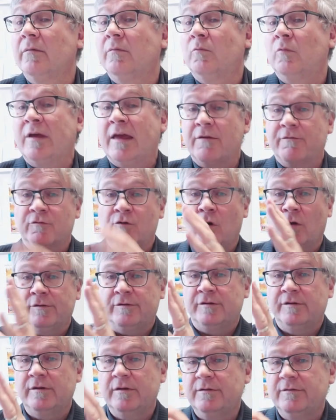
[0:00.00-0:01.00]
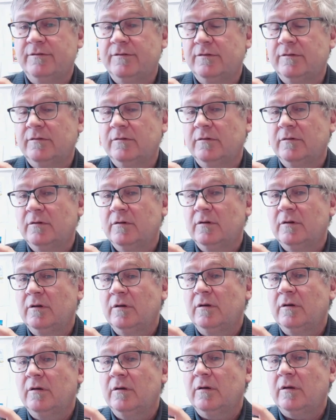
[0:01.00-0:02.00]
We have continents,
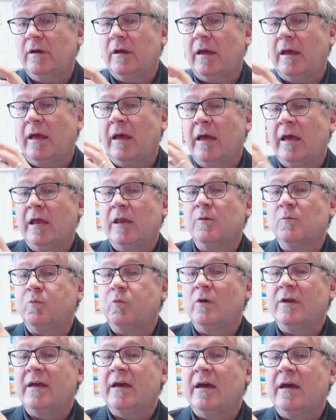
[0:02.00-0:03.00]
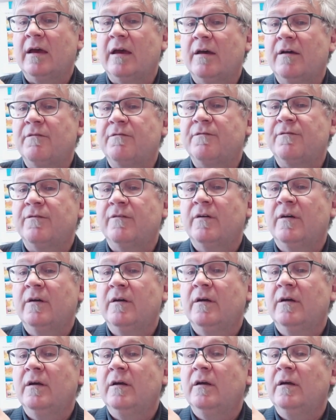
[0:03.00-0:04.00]
and we have
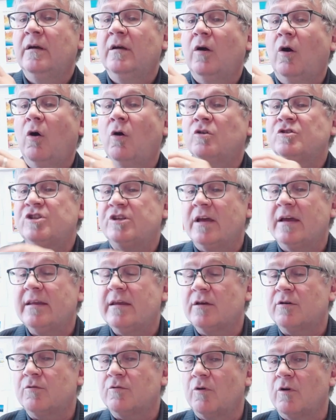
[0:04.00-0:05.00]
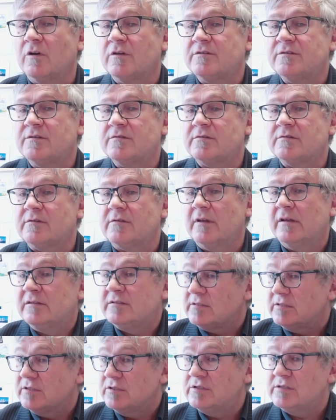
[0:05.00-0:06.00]
oceanic crusts,
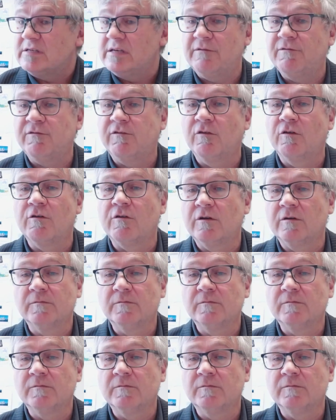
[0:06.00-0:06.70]
that's the seafloor.